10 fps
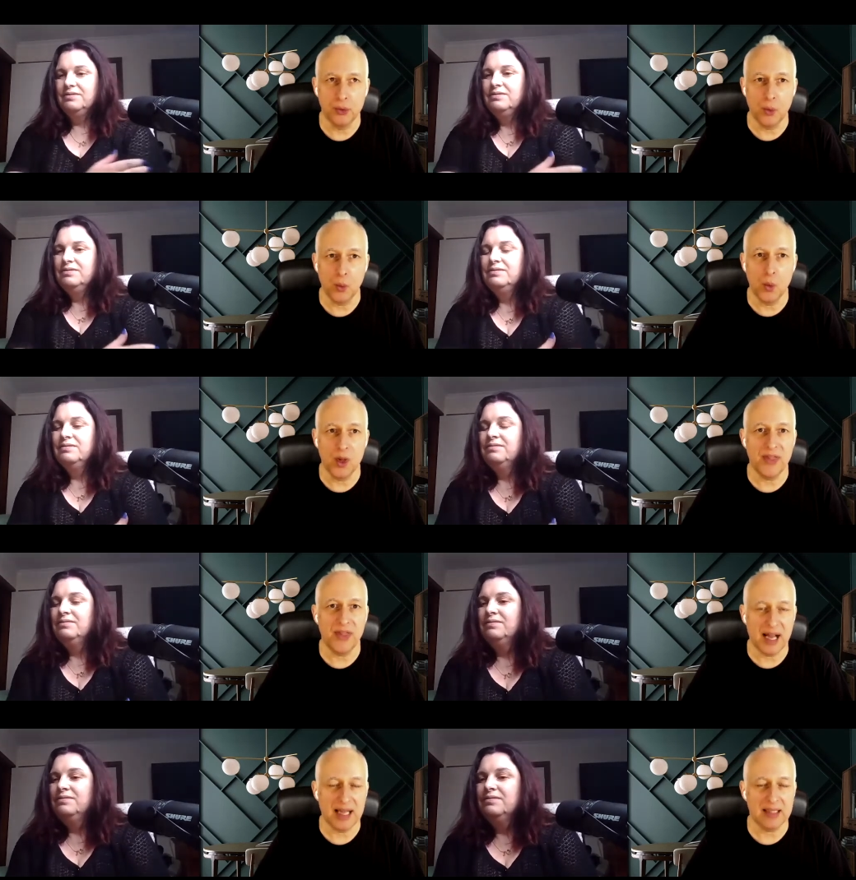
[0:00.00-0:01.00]
Speaker 1: with
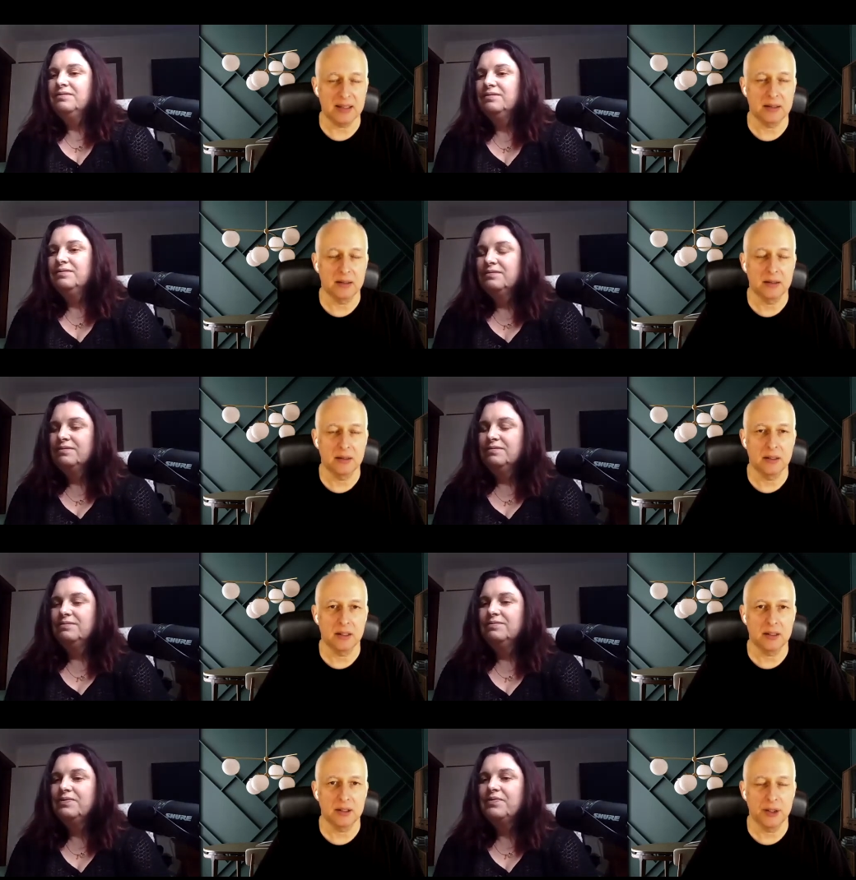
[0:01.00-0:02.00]
that?
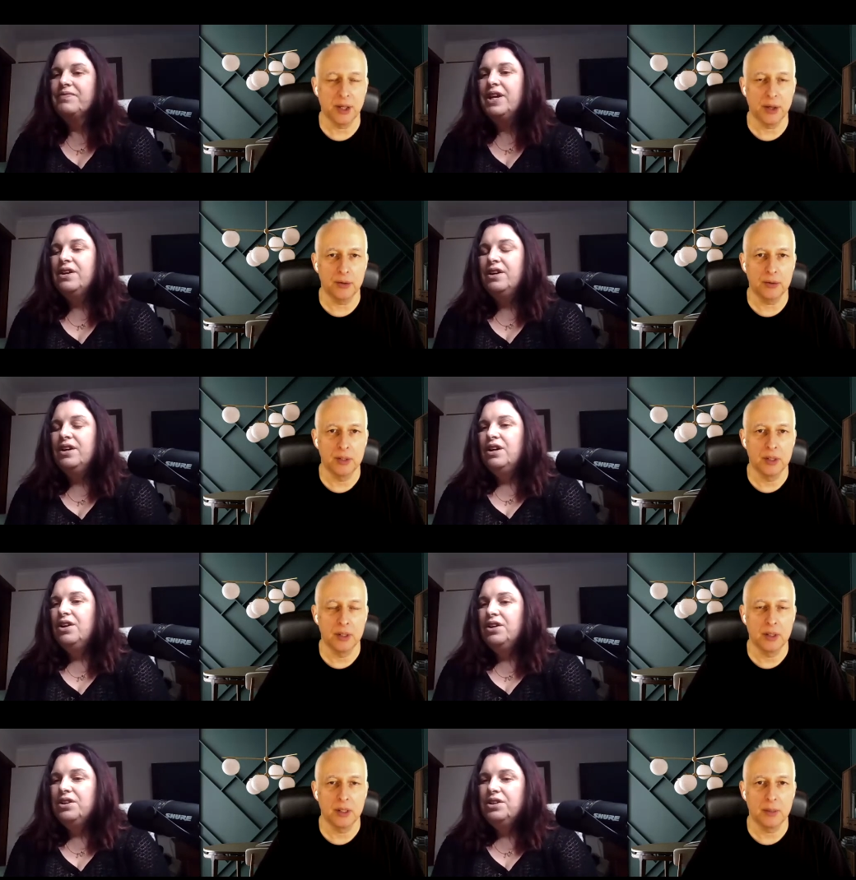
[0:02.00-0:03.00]
You know,
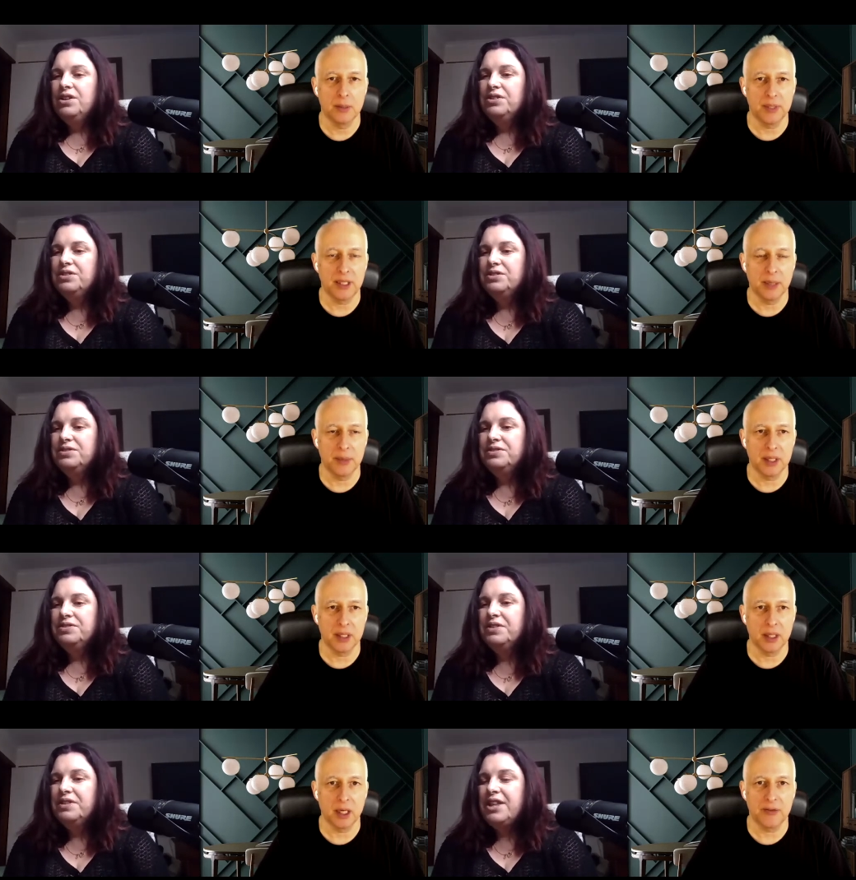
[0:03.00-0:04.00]
becoming a
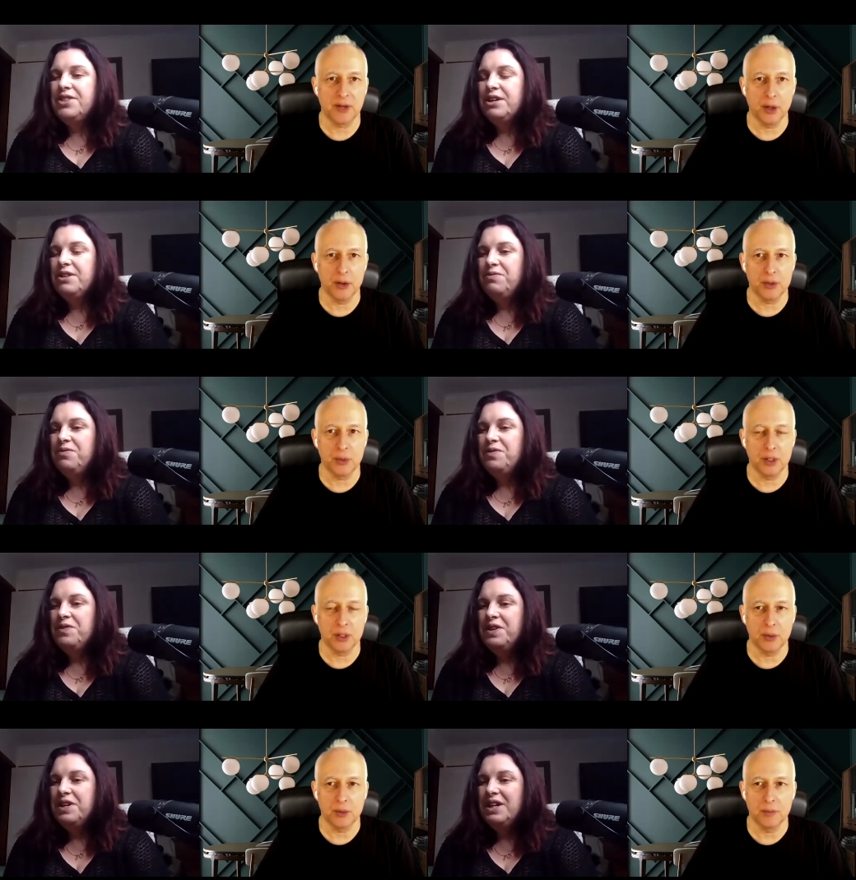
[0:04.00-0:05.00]
well, life think- coach. What
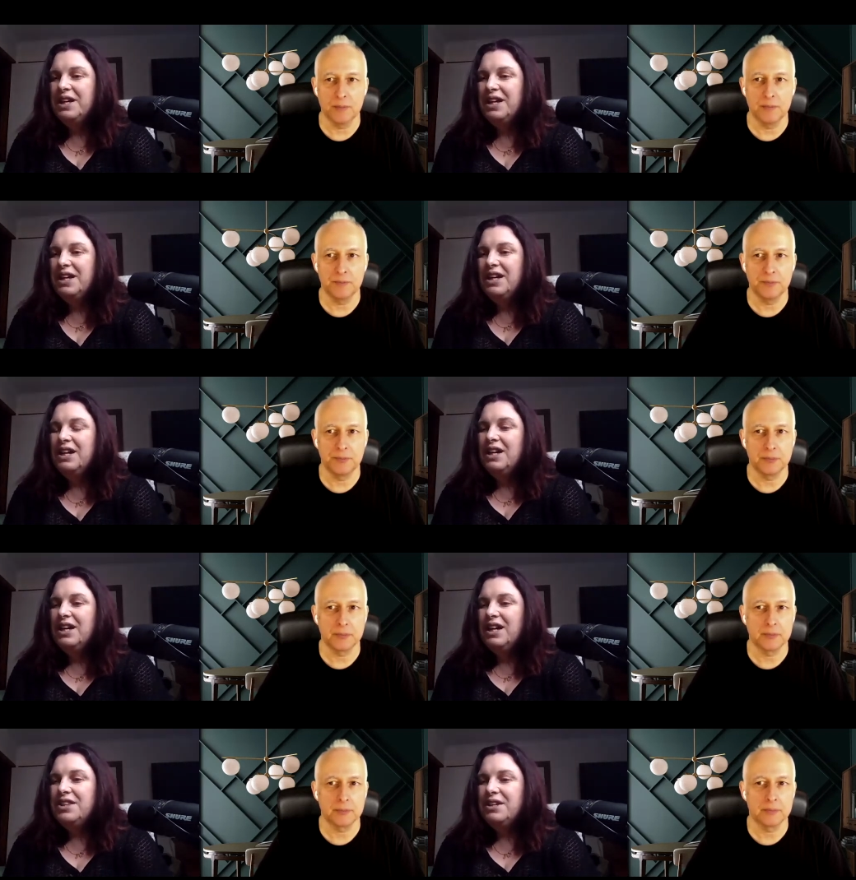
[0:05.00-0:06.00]

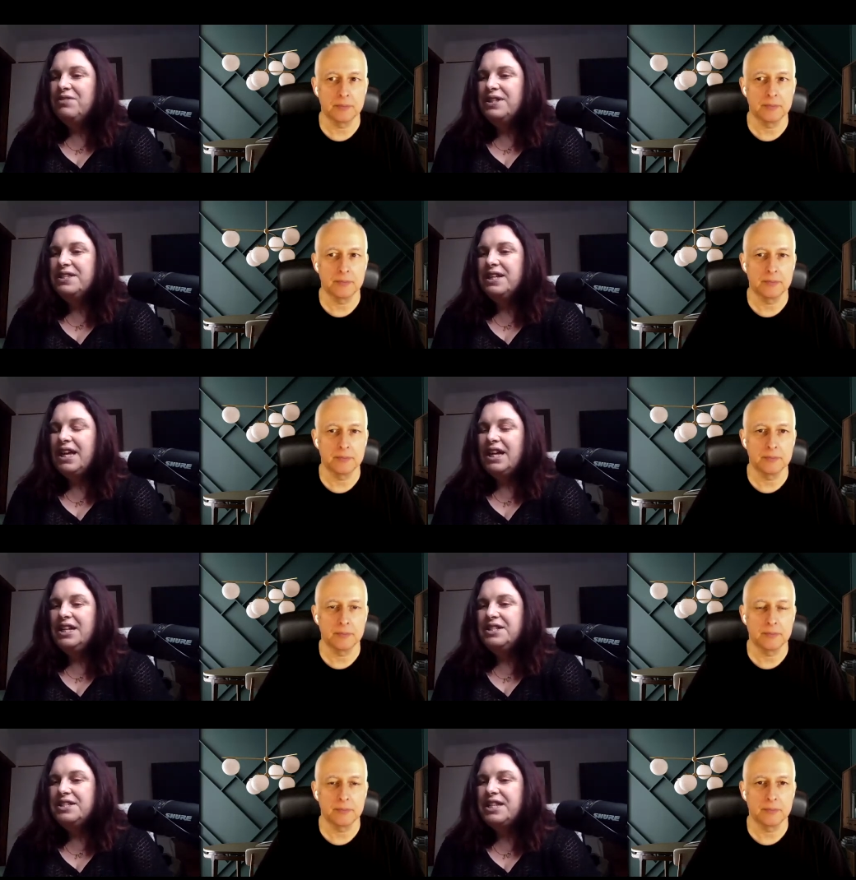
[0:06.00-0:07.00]
Speaker 2: I think once again,
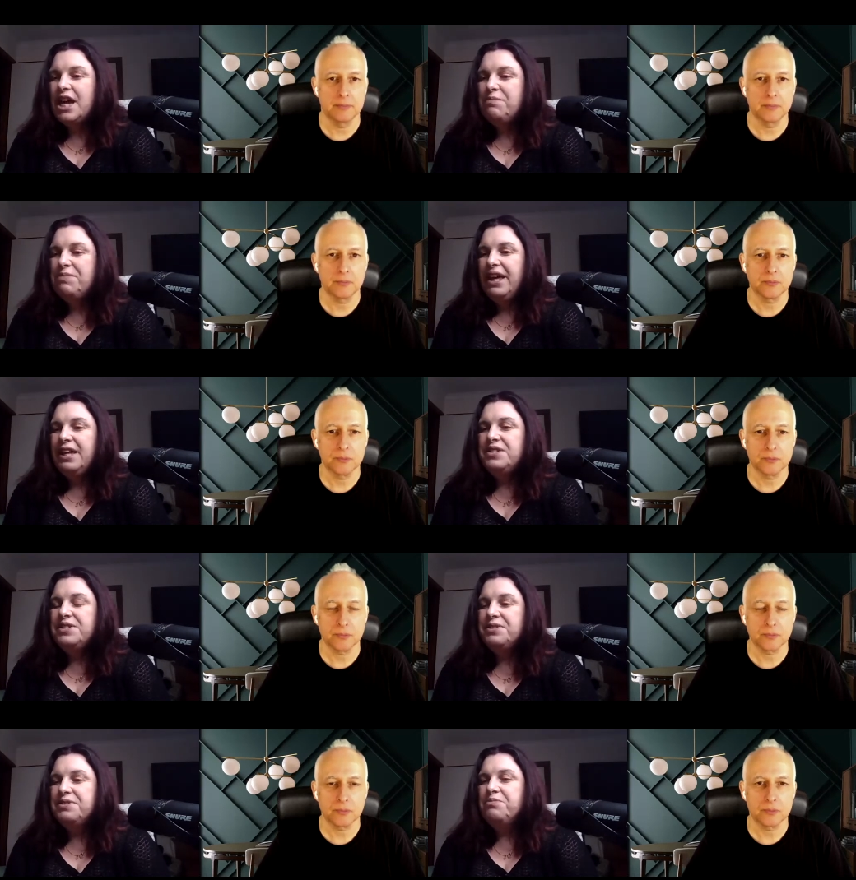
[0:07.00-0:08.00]
it's tapping
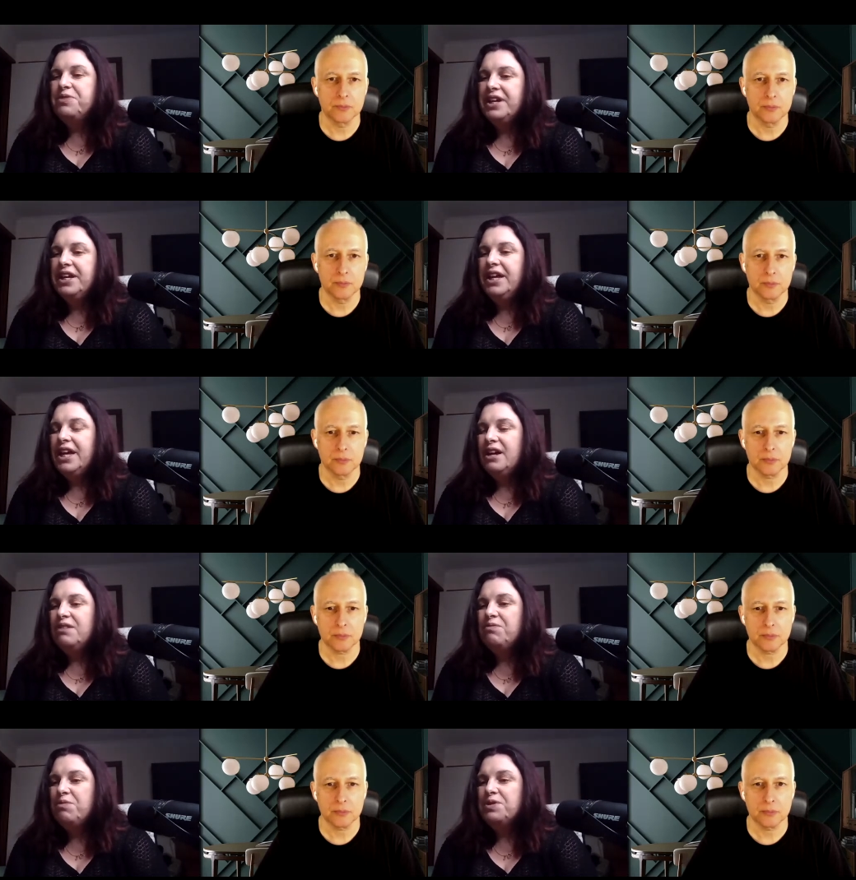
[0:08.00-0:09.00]
into working
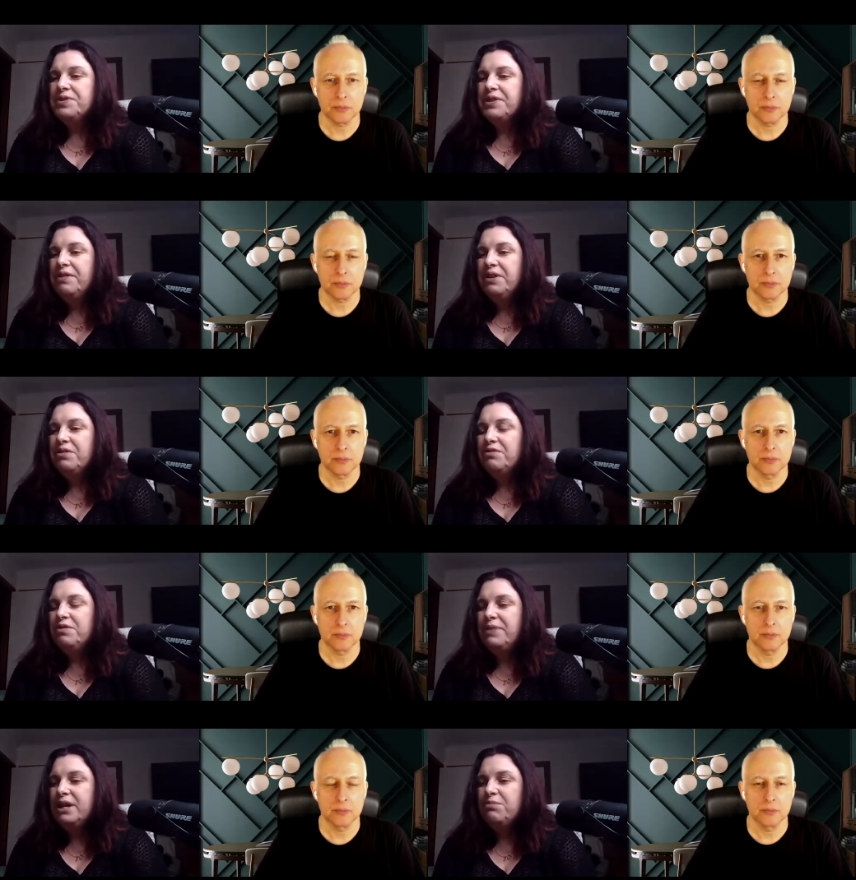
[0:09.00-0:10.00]
out what's going on for
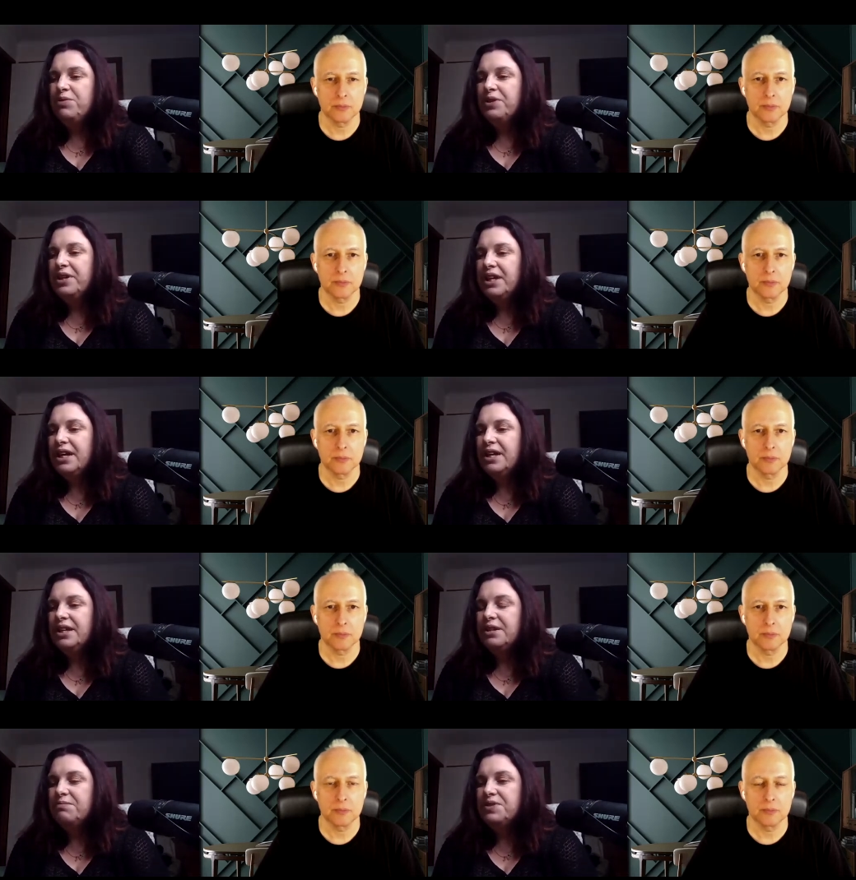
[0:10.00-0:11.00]
people and getting
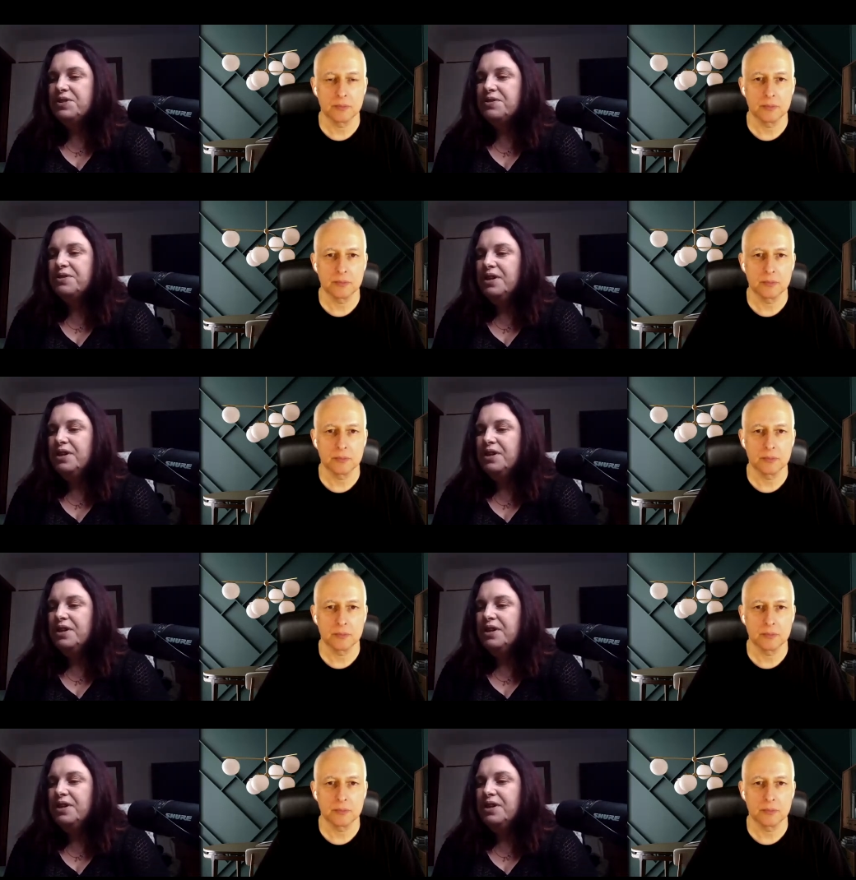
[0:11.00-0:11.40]
them to